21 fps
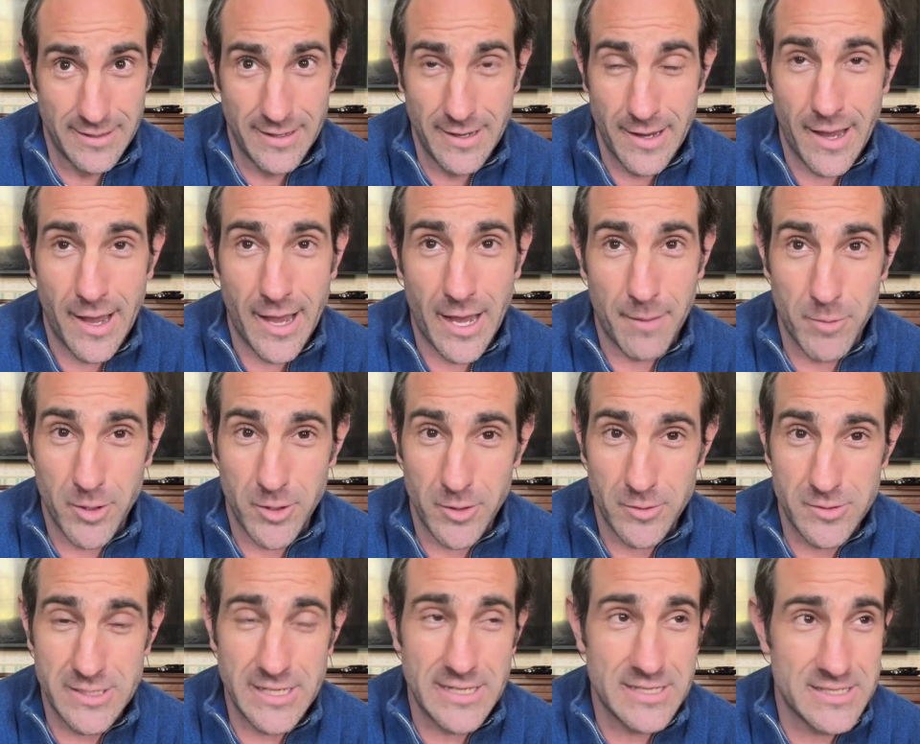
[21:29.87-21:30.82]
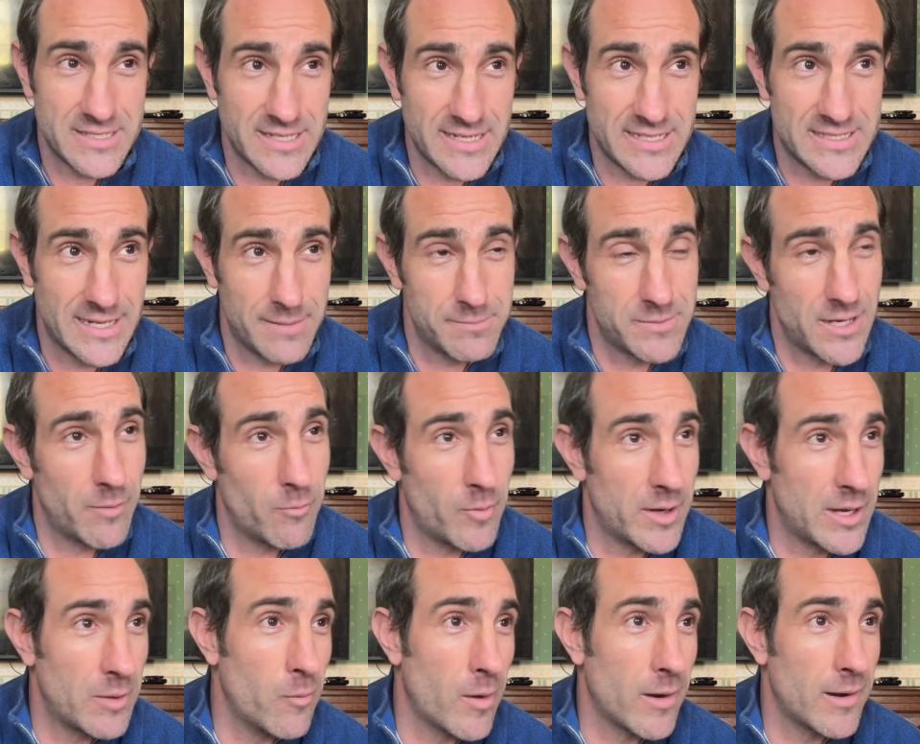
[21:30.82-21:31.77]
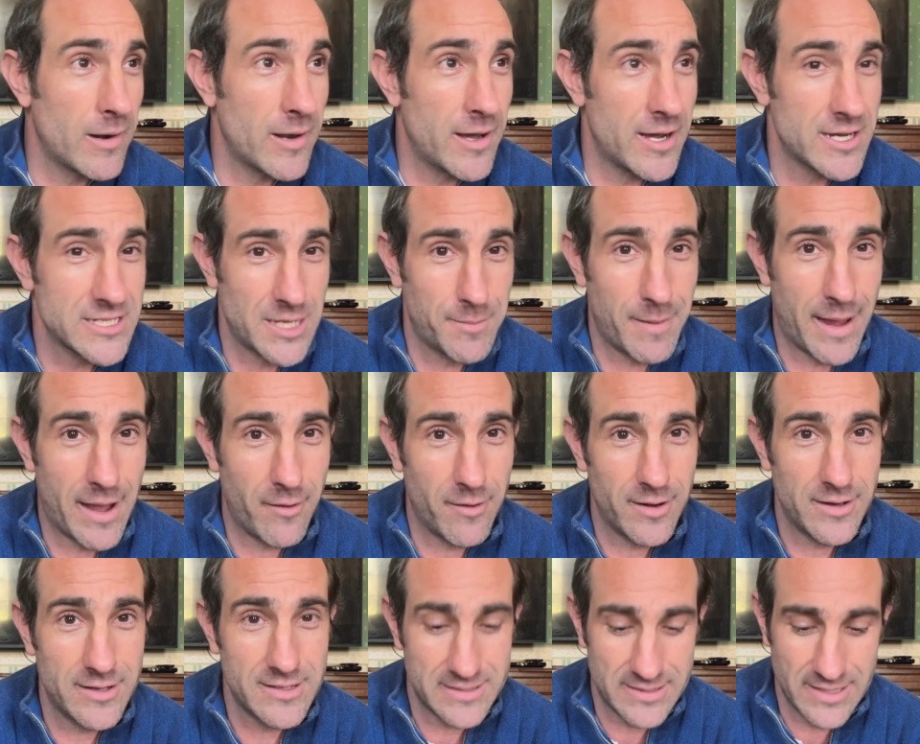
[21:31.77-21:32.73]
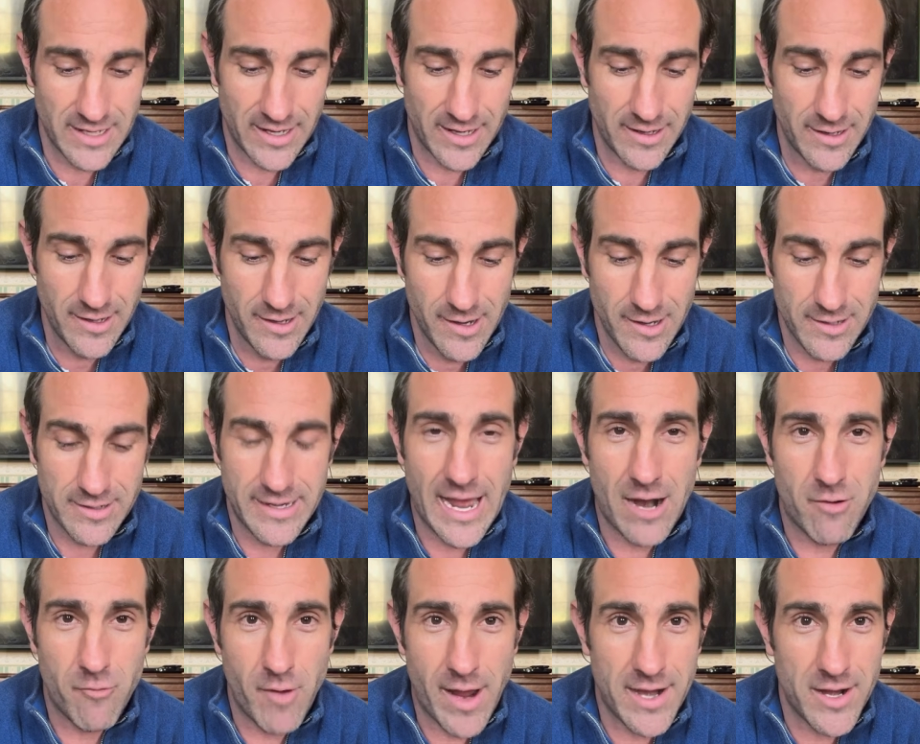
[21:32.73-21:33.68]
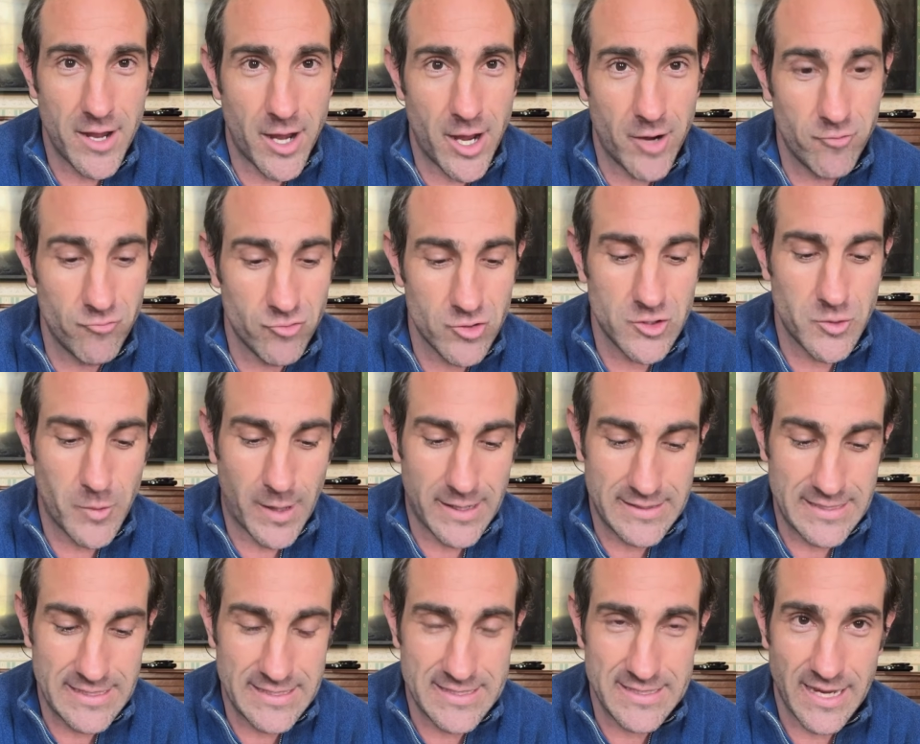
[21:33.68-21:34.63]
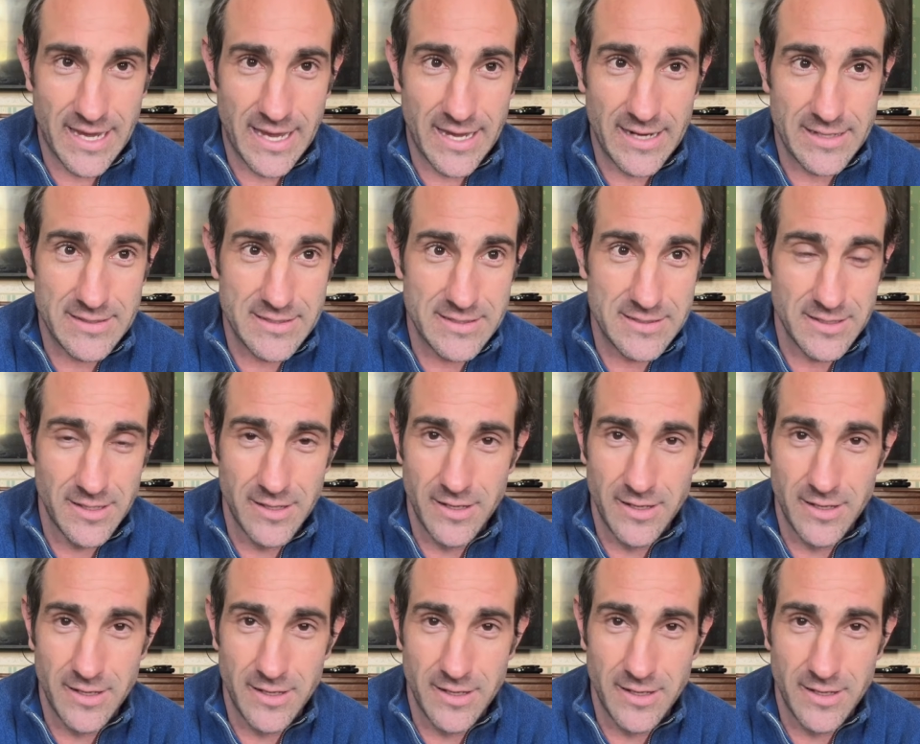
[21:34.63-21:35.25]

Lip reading: who TC tipped up when he won last time out and is now rated 126.